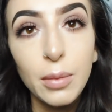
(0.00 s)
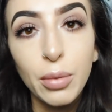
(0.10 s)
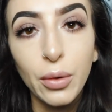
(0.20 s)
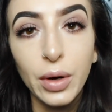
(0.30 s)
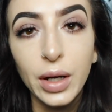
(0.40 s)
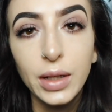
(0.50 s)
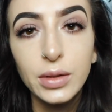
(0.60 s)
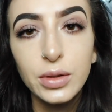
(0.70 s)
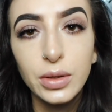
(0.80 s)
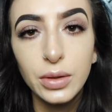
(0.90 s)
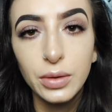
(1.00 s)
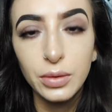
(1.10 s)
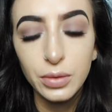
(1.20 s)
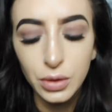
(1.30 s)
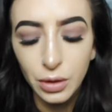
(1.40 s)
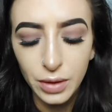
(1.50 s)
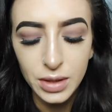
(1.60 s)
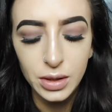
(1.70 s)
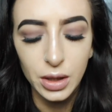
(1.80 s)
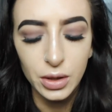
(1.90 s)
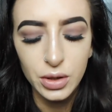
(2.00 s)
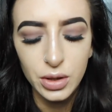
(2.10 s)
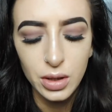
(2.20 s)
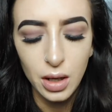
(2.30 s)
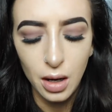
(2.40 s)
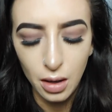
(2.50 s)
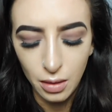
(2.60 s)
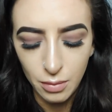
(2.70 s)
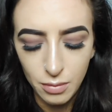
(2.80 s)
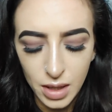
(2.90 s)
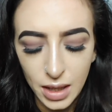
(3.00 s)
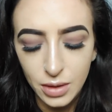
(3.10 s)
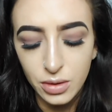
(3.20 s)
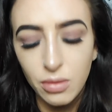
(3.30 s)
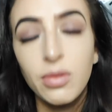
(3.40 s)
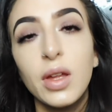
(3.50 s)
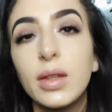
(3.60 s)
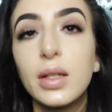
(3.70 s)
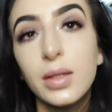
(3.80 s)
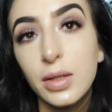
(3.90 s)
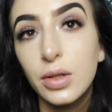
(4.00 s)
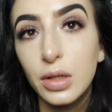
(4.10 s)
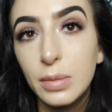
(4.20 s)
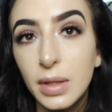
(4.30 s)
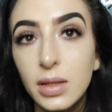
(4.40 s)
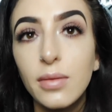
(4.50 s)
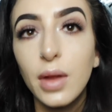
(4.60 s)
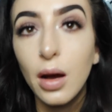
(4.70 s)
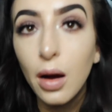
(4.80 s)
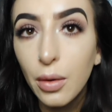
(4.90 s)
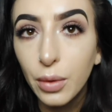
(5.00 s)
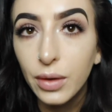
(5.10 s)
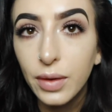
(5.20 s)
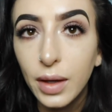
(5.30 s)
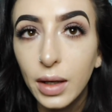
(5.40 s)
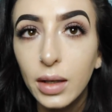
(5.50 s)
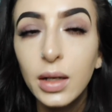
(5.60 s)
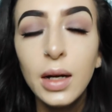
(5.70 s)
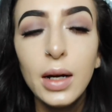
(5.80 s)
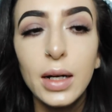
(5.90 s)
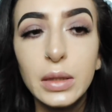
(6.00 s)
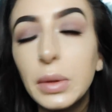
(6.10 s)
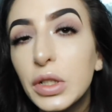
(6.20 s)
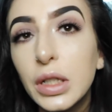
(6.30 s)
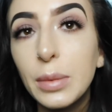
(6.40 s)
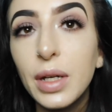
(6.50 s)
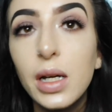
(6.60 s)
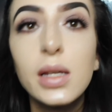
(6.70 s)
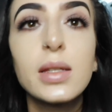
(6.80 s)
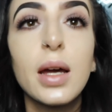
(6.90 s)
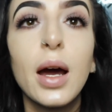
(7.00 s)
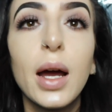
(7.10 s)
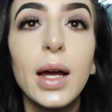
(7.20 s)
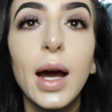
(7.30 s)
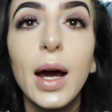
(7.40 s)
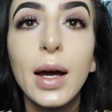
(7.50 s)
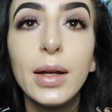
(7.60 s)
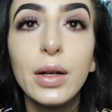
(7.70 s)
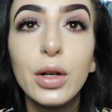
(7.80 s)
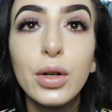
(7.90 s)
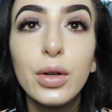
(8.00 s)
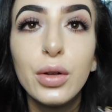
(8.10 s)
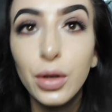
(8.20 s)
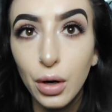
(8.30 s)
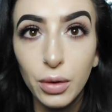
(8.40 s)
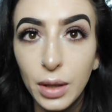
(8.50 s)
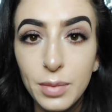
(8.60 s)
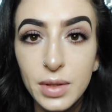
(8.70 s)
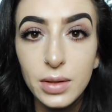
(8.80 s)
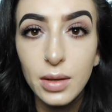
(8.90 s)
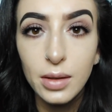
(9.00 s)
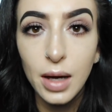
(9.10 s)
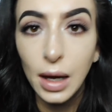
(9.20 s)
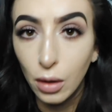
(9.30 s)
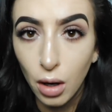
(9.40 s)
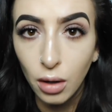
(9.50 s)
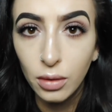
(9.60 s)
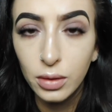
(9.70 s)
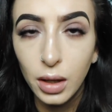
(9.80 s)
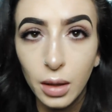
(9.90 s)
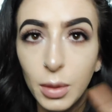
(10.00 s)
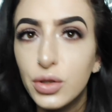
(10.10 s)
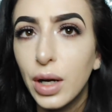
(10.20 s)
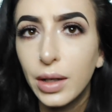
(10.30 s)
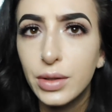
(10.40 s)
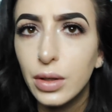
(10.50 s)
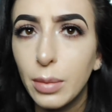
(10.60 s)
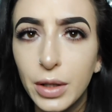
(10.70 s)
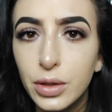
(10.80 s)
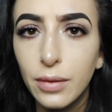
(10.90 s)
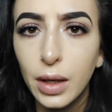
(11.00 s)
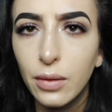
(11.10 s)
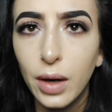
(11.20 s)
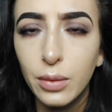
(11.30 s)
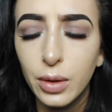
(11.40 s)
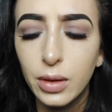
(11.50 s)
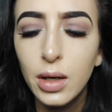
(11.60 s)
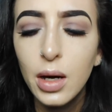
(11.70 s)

important to do your research, and I do think that since they're expensive, they are worth it, especially because I had no lips at all. I'll try and insert a picture if I can find one.